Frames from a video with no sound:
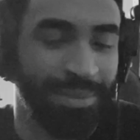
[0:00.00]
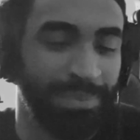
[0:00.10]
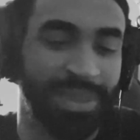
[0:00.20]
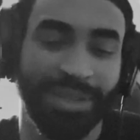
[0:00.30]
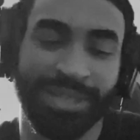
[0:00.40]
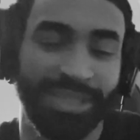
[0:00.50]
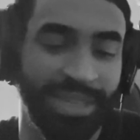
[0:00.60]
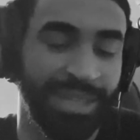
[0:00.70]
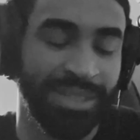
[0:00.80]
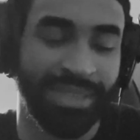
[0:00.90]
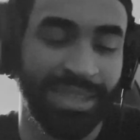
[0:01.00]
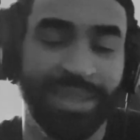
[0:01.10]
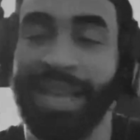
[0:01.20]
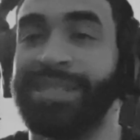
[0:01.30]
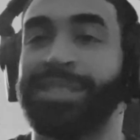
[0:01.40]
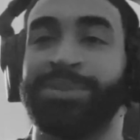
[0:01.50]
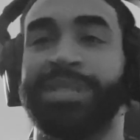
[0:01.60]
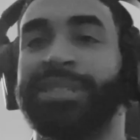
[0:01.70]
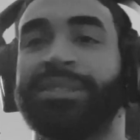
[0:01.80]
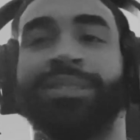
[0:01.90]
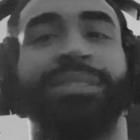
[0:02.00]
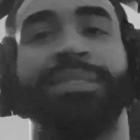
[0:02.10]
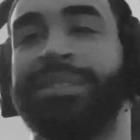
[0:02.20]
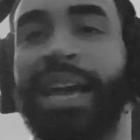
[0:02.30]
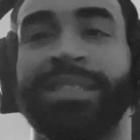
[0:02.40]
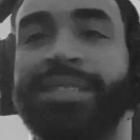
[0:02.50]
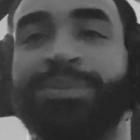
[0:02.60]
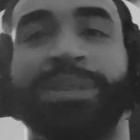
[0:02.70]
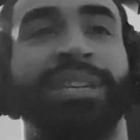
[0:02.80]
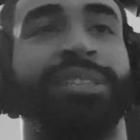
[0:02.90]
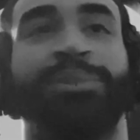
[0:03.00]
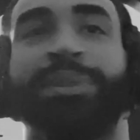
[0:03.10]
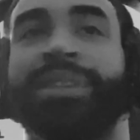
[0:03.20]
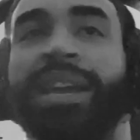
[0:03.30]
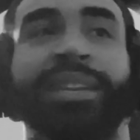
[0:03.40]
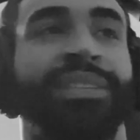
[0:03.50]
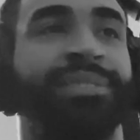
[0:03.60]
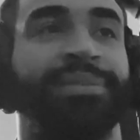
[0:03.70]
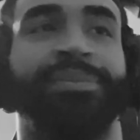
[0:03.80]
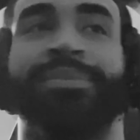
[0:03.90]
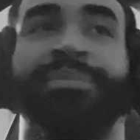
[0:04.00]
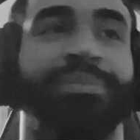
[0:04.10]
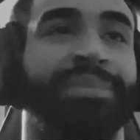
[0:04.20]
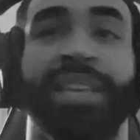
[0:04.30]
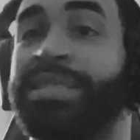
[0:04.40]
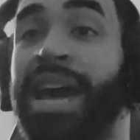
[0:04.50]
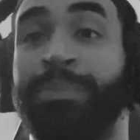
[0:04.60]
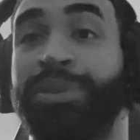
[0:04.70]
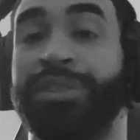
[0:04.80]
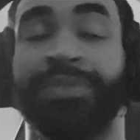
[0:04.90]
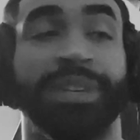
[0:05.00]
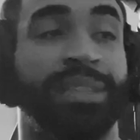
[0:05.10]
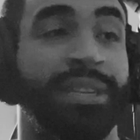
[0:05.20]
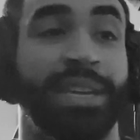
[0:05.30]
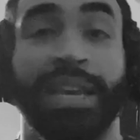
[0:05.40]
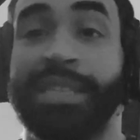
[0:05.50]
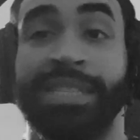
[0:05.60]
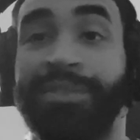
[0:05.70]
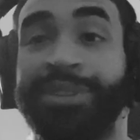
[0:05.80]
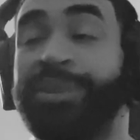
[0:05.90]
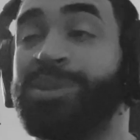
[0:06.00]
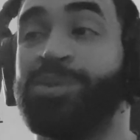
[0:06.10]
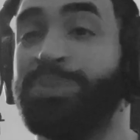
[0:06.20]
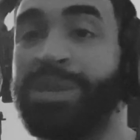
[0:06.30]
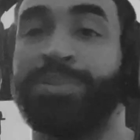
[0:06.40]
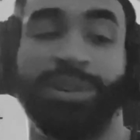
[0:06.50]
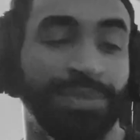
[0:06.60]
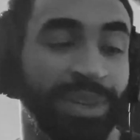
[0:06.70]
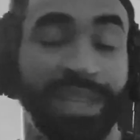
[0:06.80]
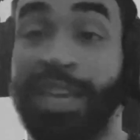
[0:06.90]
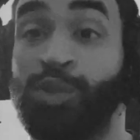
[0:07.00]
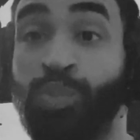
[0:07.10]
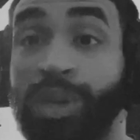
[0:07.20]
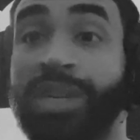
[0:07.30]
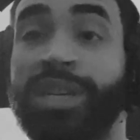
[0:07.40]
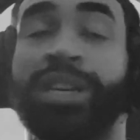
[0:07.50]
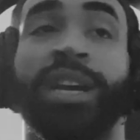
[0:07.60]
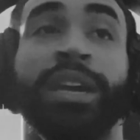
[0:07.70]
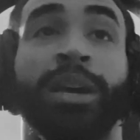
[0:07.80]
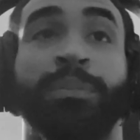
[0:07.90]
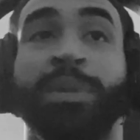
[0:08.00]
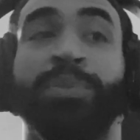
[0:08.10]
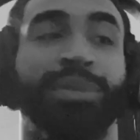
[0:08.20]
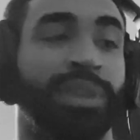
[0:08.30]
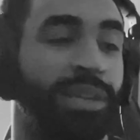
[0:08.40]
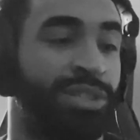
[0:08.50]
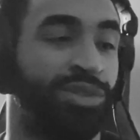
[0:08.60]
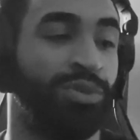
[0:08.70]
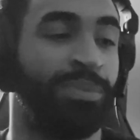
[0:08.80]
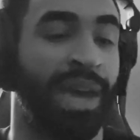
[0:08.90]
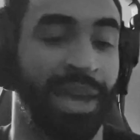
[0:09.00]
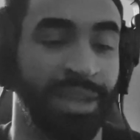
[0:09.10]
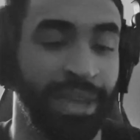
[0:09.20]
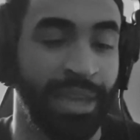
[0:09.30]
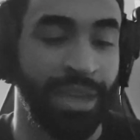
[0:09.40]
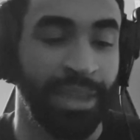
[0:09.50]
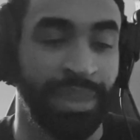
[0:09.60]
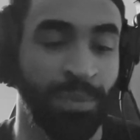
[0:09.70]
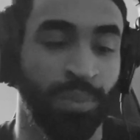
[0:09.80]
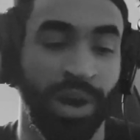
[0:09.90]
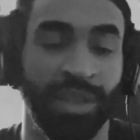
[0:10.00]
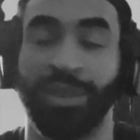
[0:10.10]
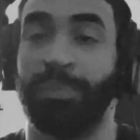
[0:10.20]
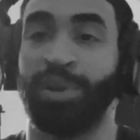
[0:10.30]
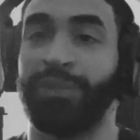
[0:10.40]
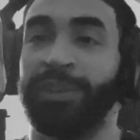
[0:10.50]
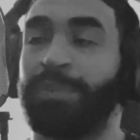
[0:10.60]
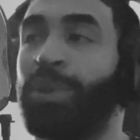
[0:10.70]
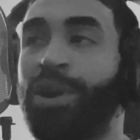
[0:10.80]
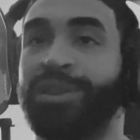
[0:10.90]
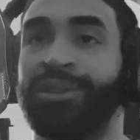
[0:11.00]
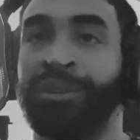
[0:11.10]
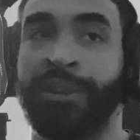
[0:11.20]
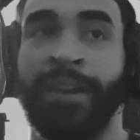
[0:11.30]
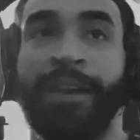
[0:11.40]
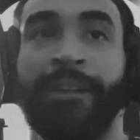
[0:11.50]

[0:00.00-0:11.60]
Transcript: But there's, there's, that's just what it is. That's just what it is with dating. It's not perfect. It's never going to be perfect. It's work. People assume that they want the perfect partner,